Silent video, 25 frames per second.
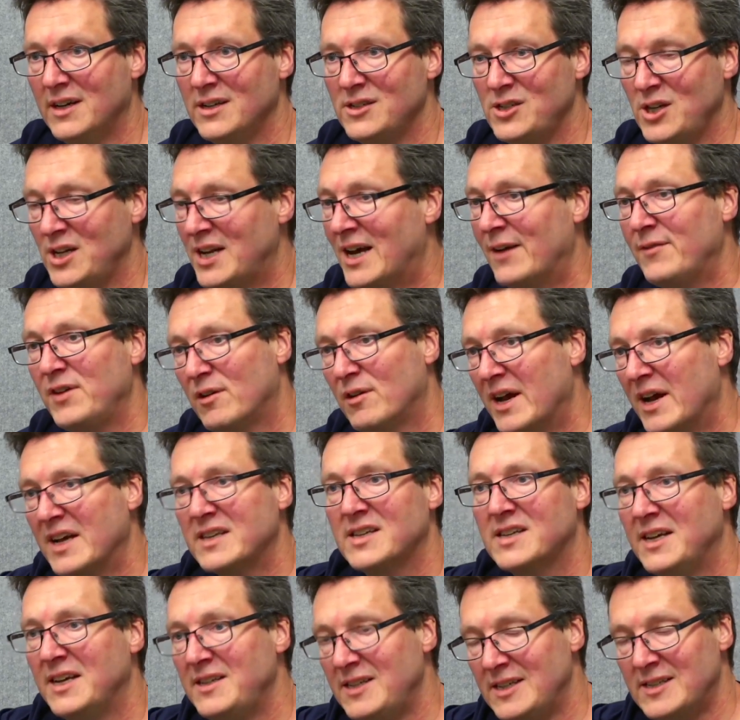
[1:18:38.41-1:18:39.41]
So you'd have your
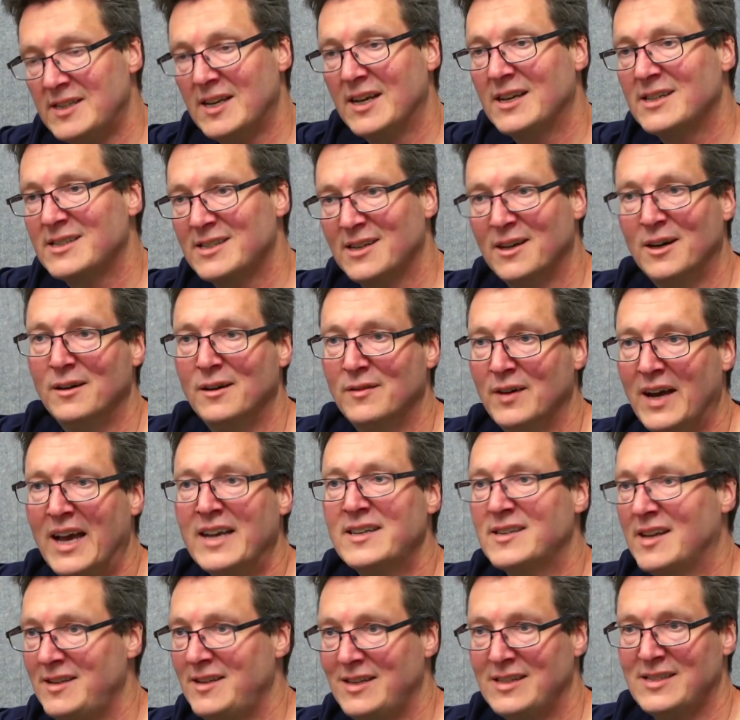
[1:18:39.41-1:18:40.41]
x86 server,
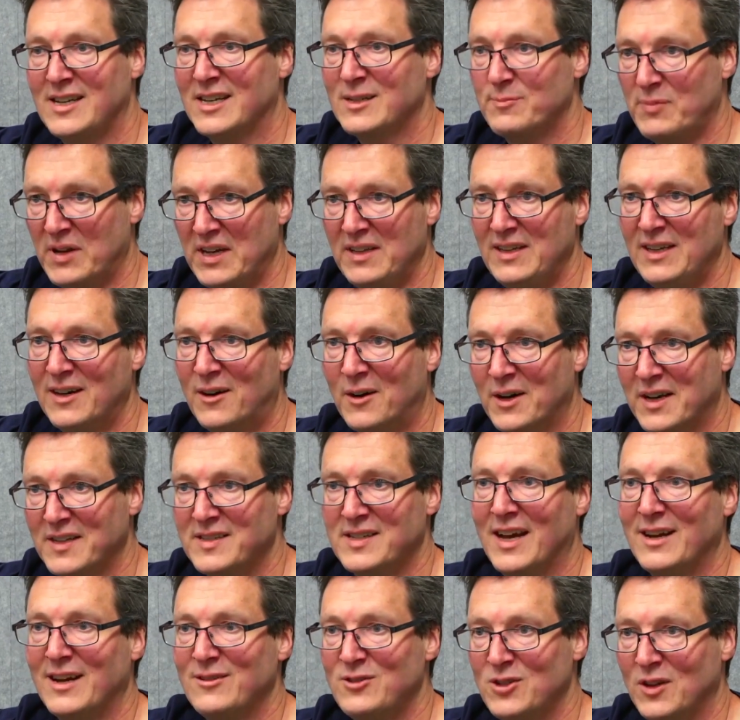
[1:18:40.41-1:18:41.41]
x86 being the
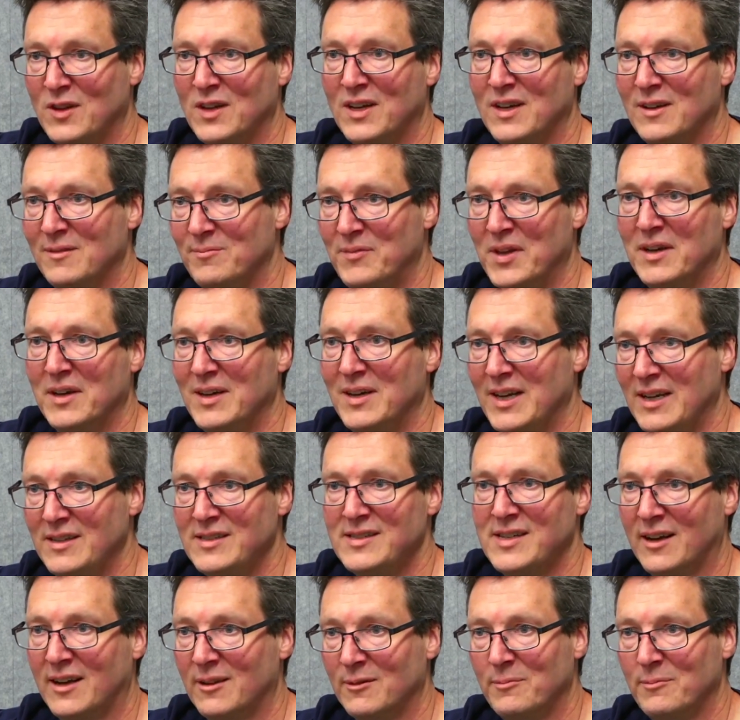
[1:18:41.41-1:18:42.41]
architecture that
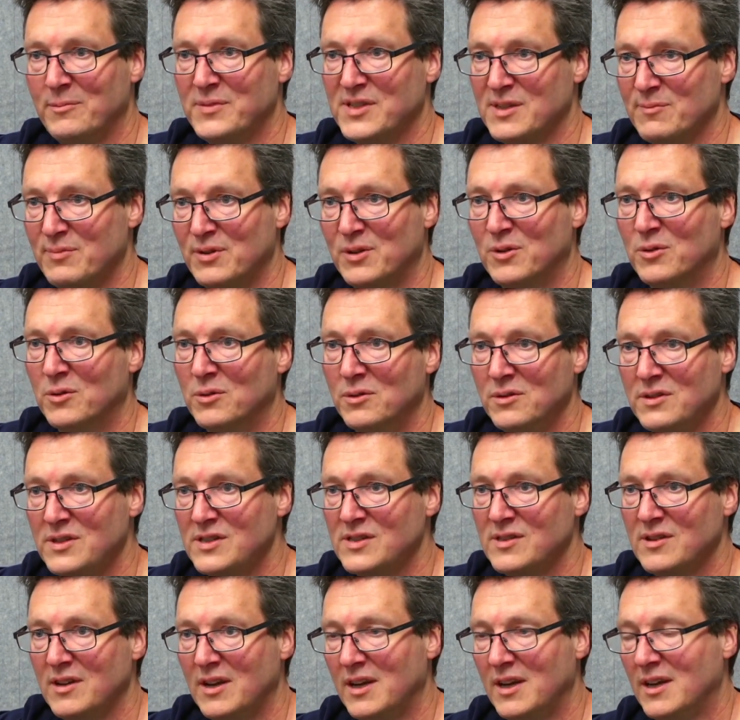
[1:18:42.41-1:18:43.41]
Intel
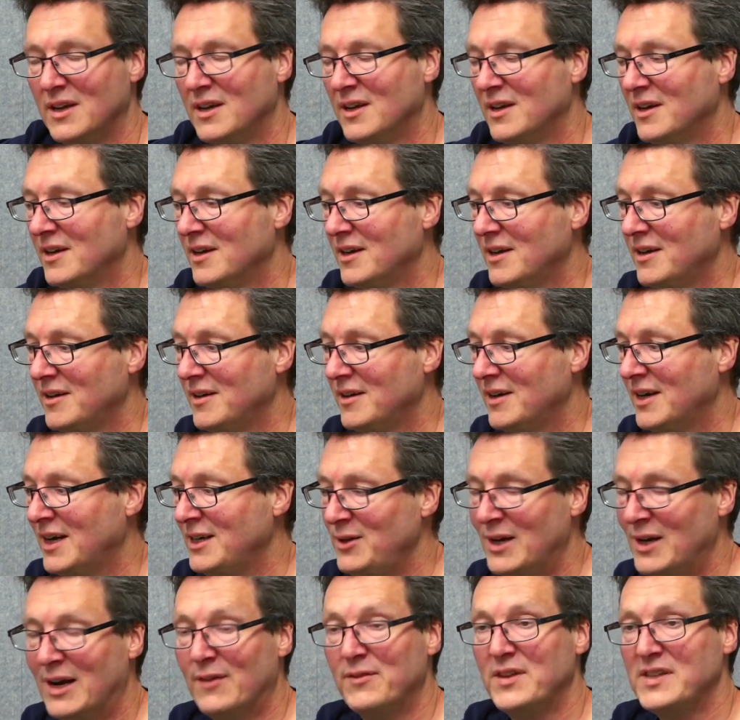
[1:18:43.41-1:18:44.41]
supports,
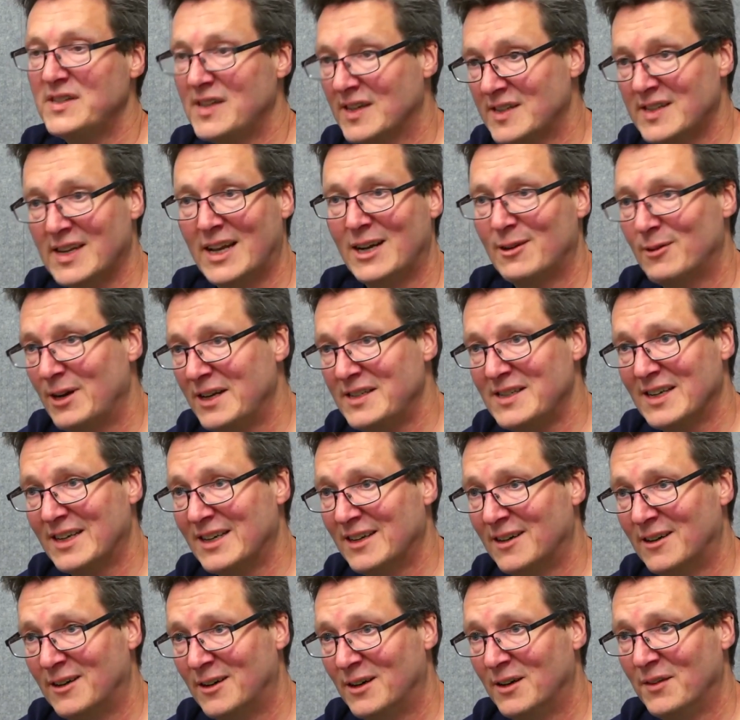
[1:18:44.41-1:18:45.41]
and you have this accelerator
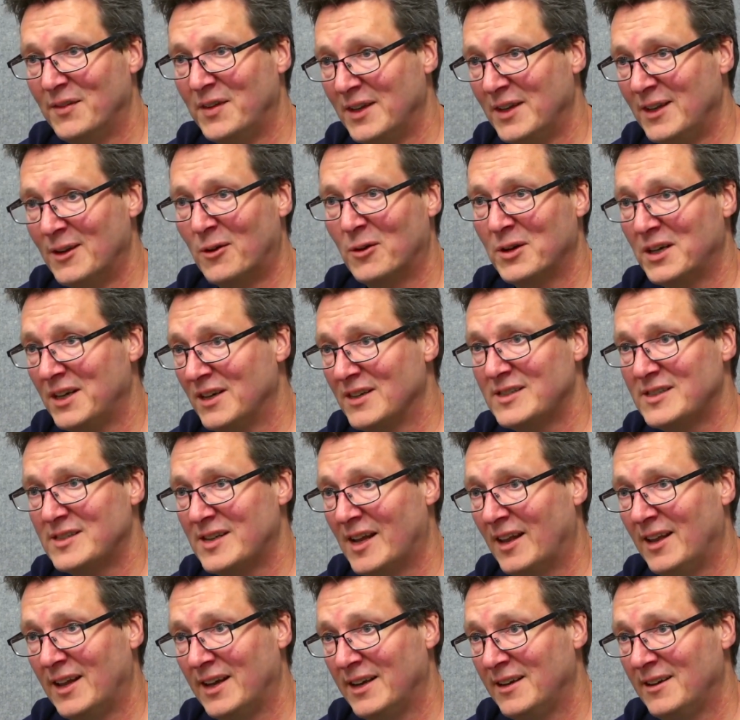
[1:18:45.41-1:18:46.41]
card that Nokia's
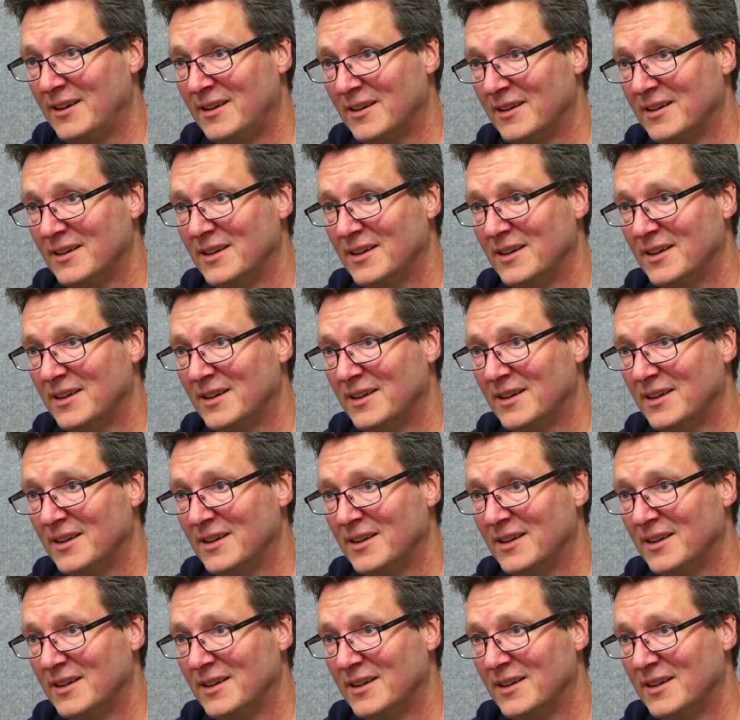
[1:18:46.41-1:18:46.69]
selling,